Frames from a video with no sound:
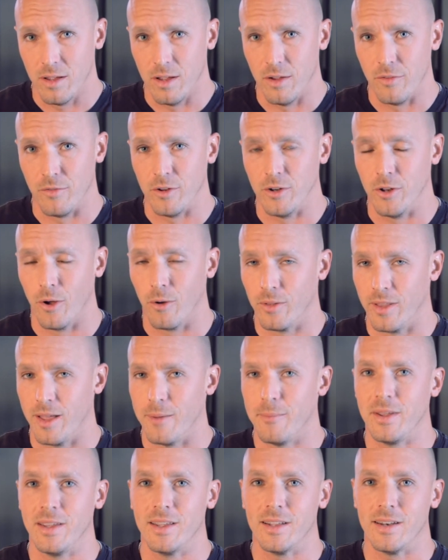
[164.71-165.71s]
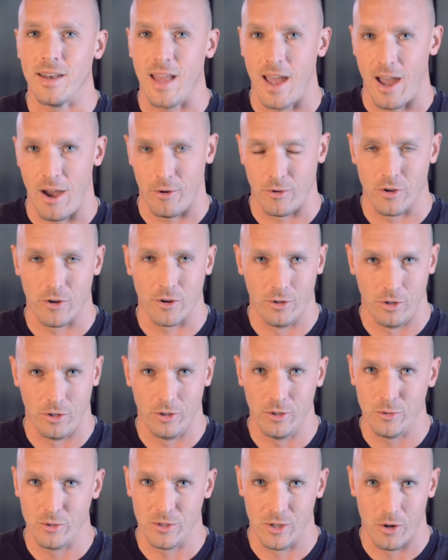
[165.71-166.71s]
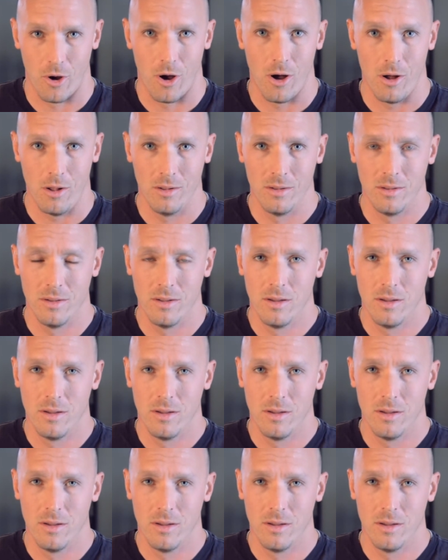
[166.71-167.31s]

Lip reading: If you don't let me in now, you're going to lose it all."